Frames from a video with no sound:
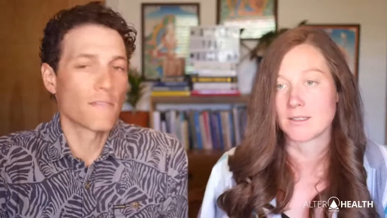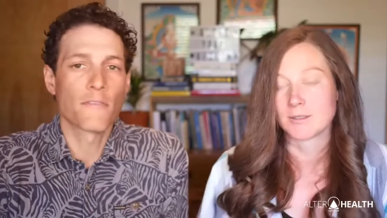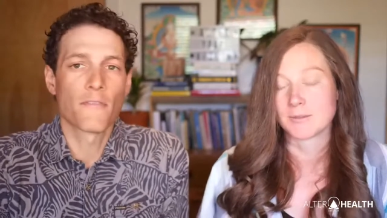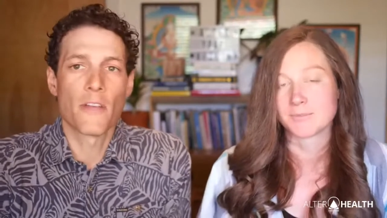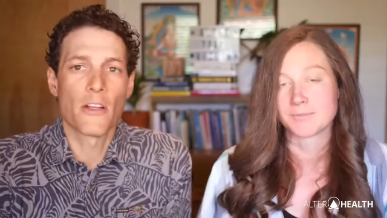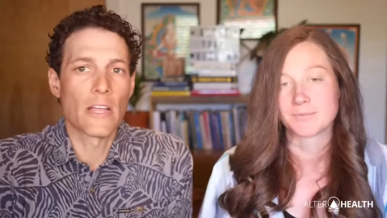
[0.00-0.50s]

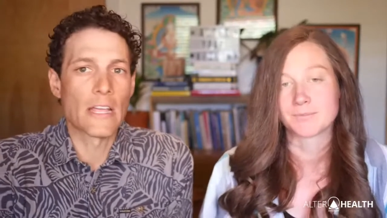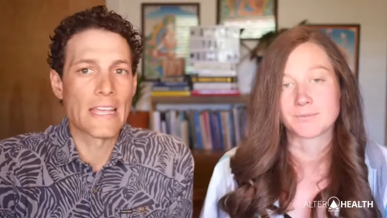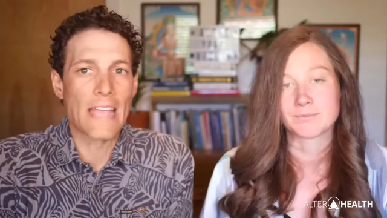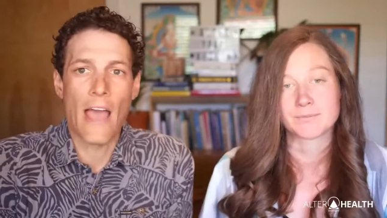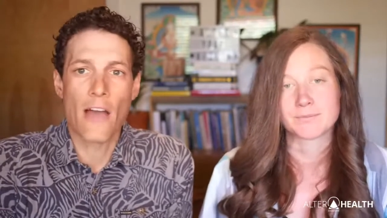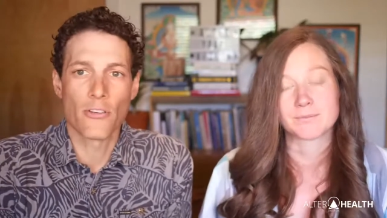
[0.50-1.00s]
Speaker 1: very
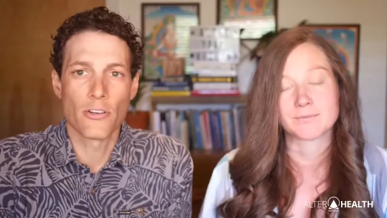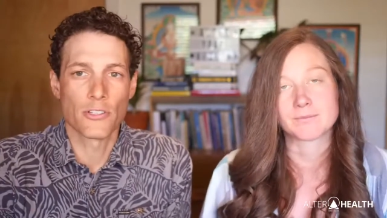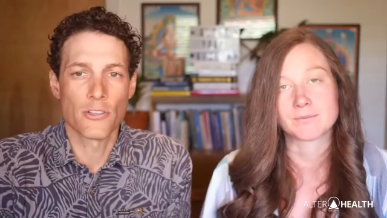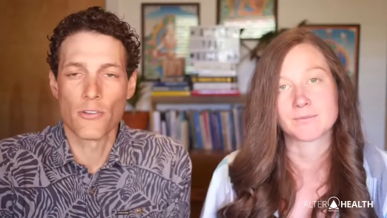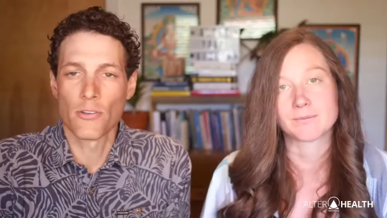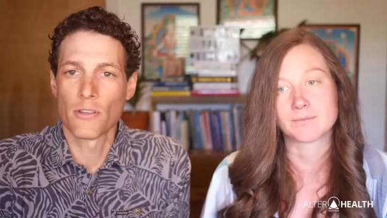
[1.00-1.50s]

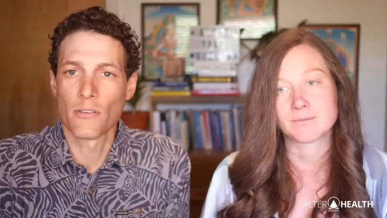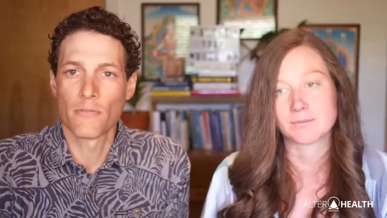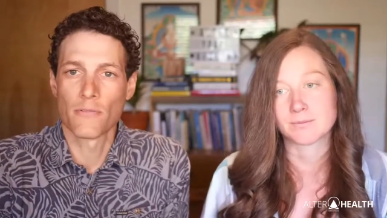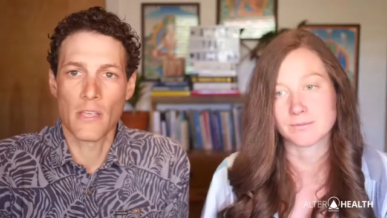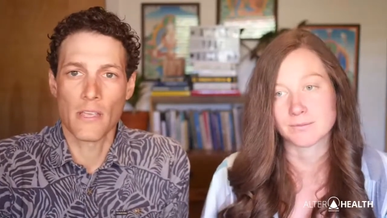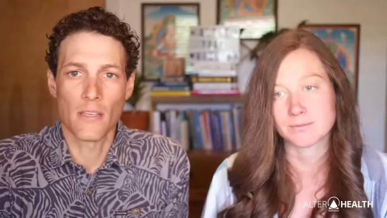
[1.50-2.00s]
counterintuitive
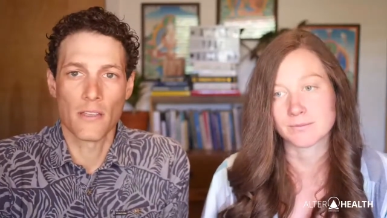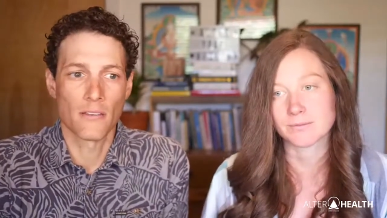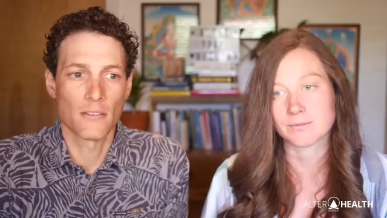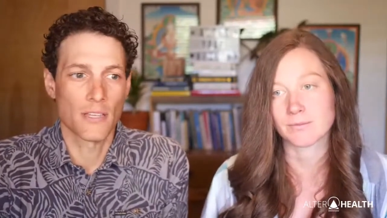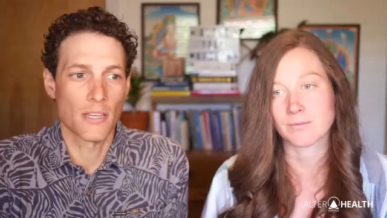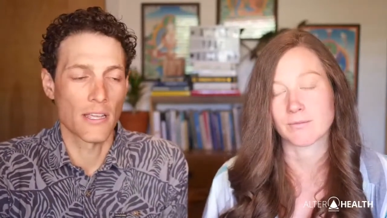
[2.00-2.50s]
in
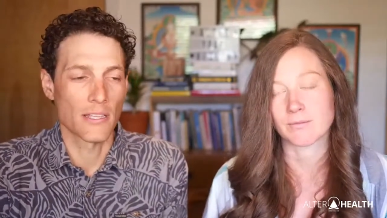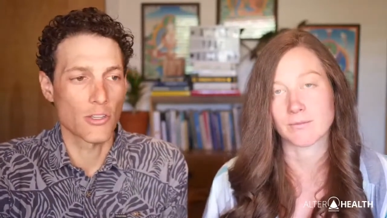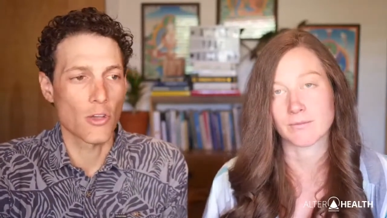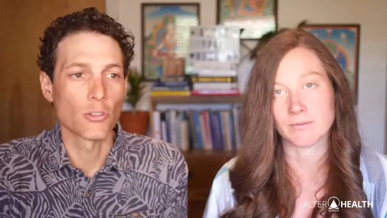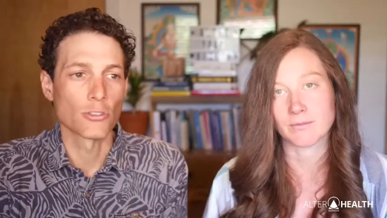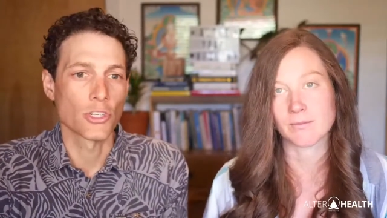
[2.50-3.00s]
today's
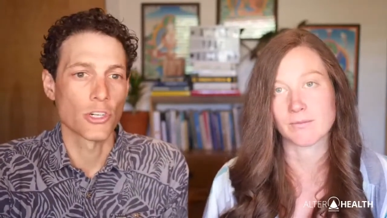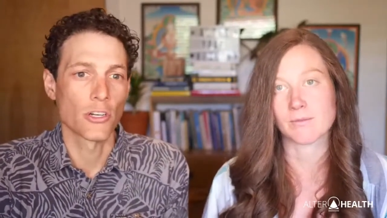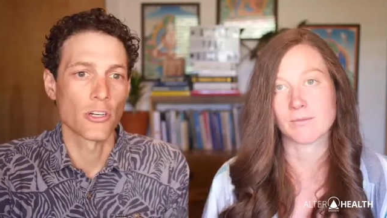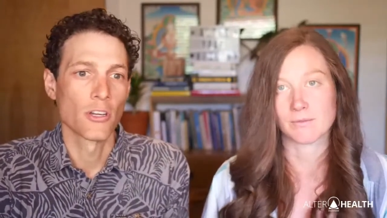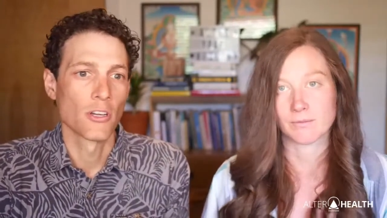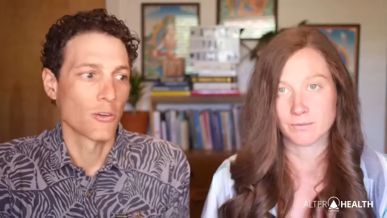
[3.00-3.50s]
culture.
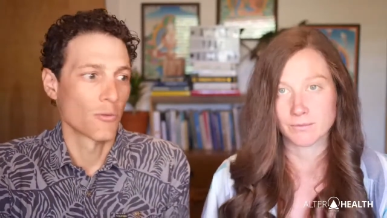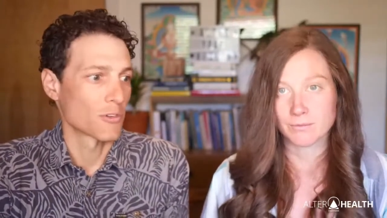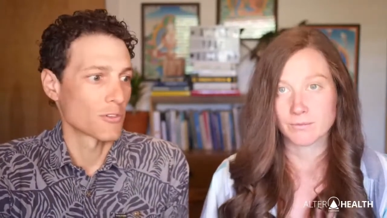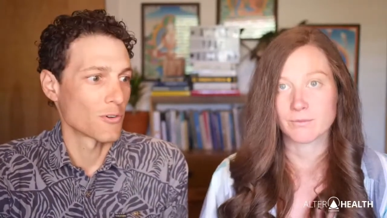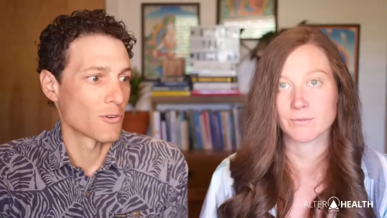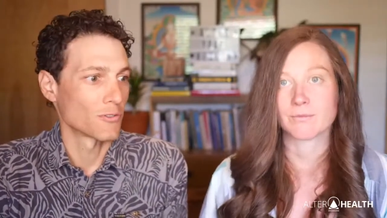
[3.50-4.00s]
We're
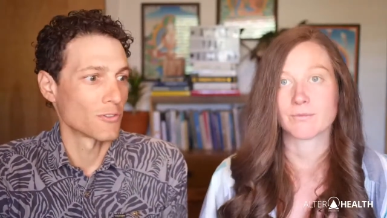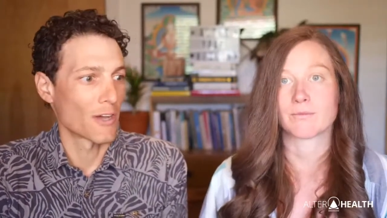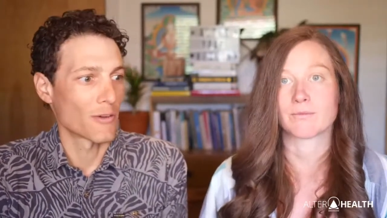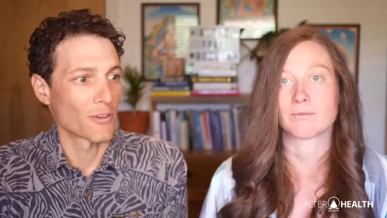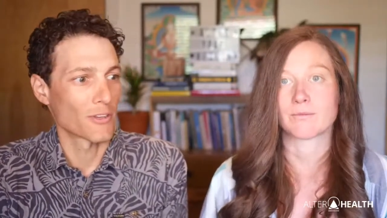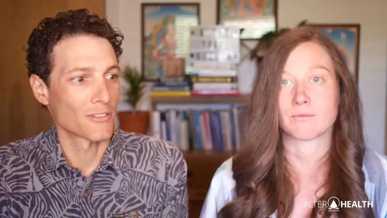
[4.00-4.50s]
told that we
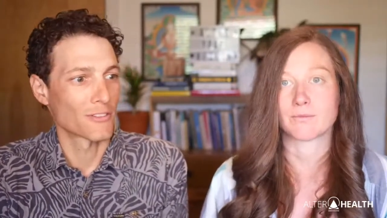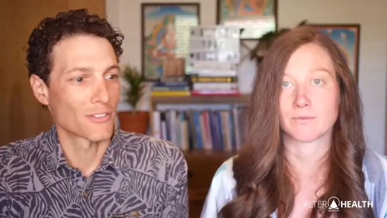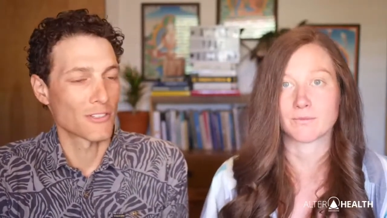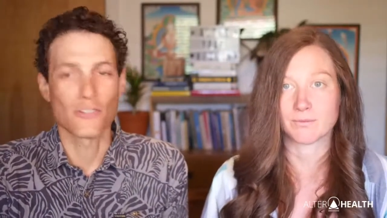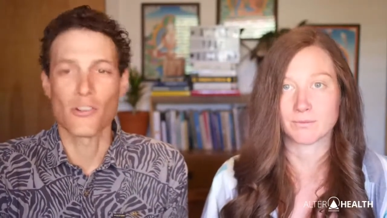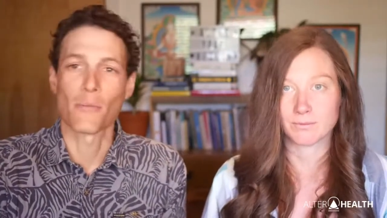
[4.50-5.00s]
need to
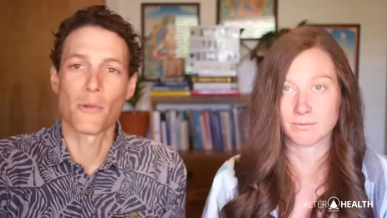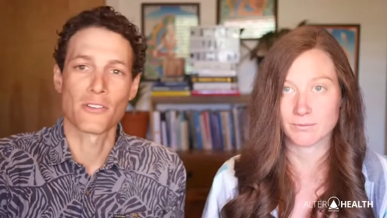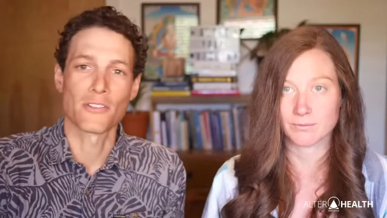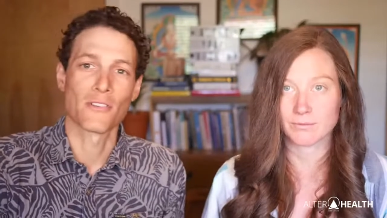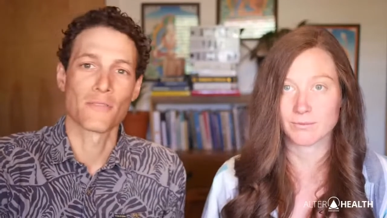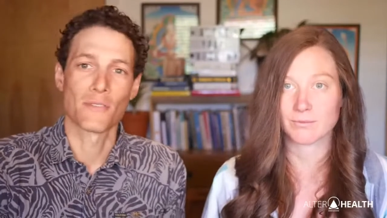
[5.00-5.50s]
scrub
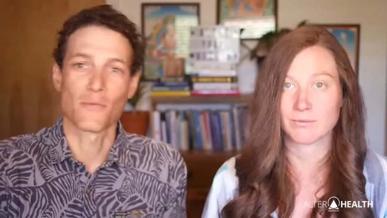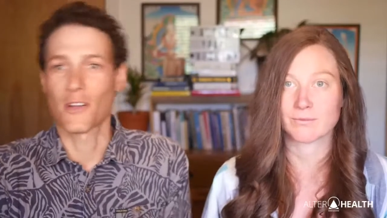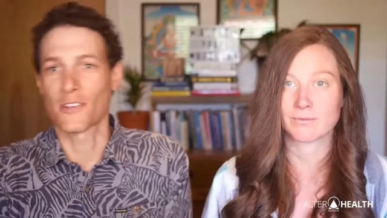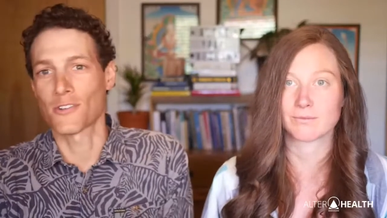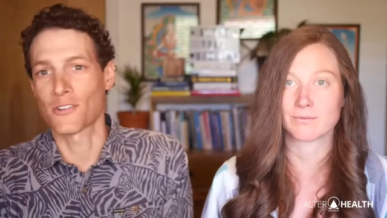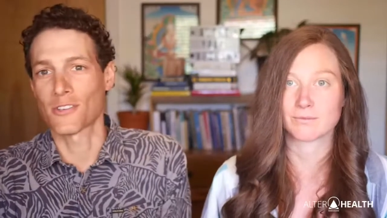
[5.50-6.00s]
ourselves and wash
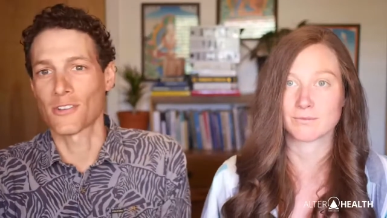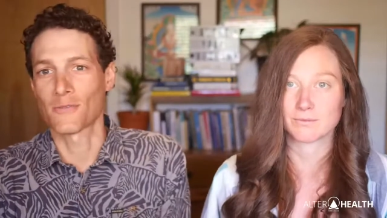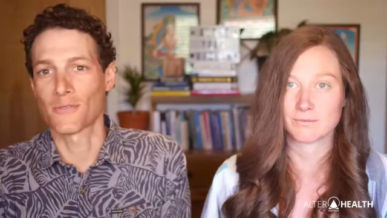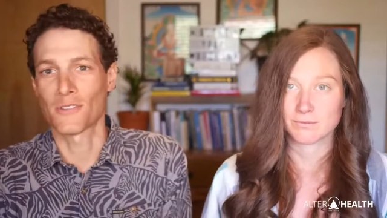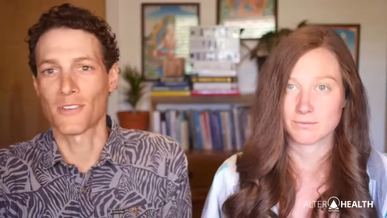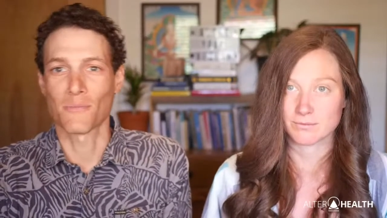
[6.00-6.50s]
ourselves
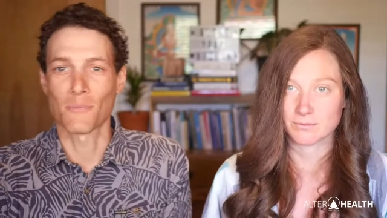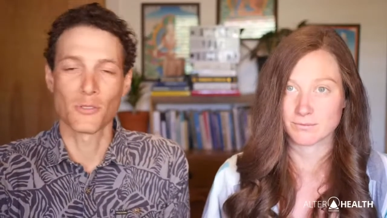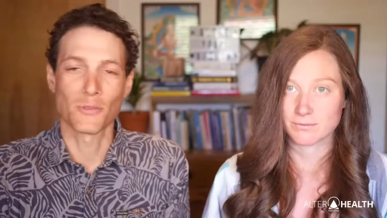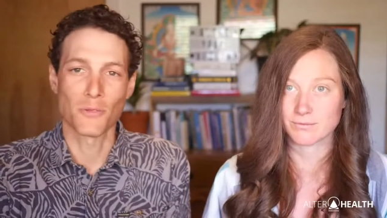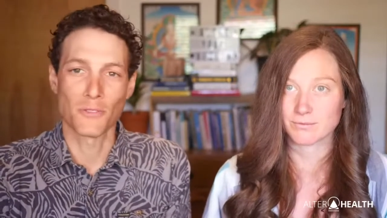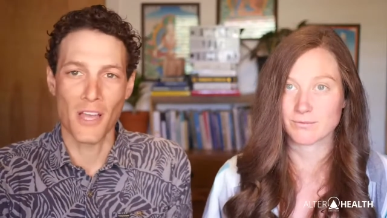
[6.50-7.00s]
like multiple
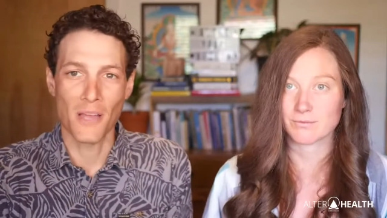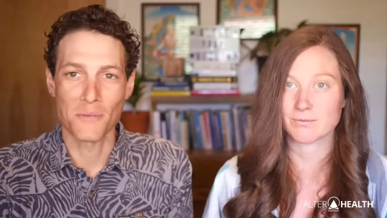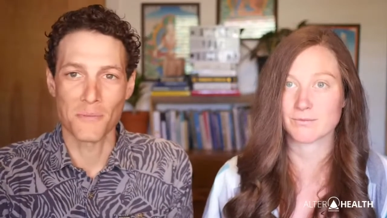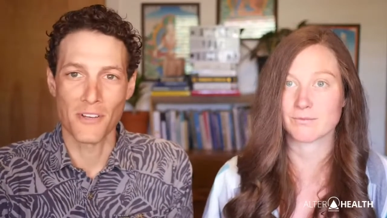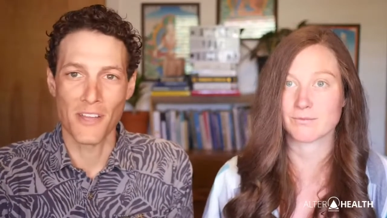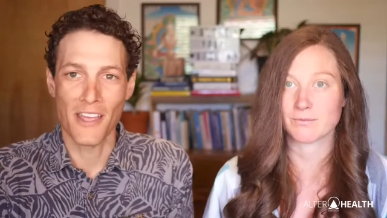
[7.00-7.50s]
times per
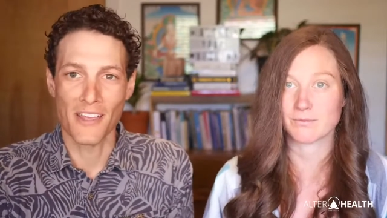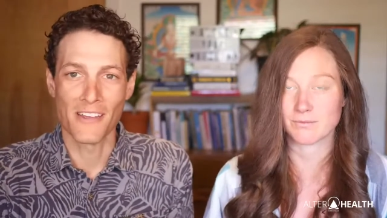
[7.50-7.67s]
day.